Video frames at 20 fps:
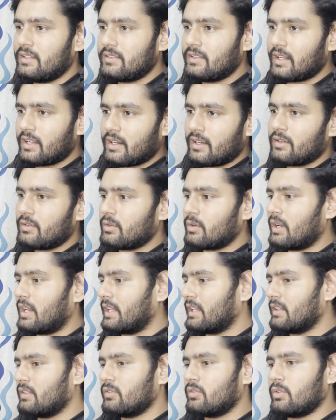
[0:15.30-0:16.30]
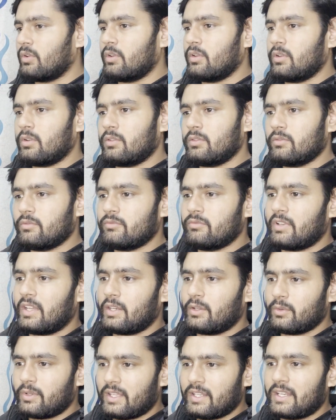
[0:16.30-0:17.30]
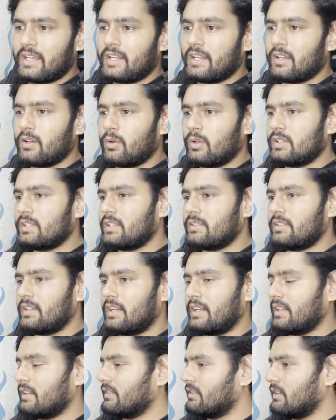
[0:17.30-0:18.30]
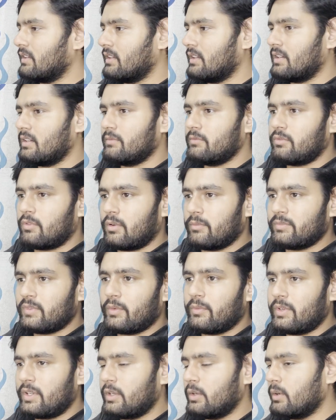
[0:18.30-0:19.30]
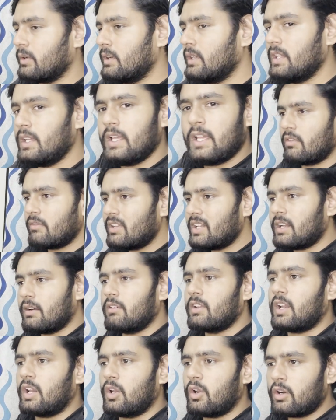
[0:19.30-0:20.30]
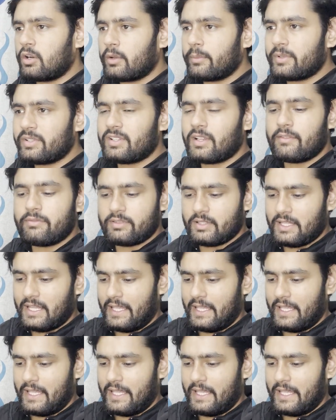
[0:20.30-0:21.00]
is the control I can show you where you can handle all the settings here from the window. We will cover a lot of stuffs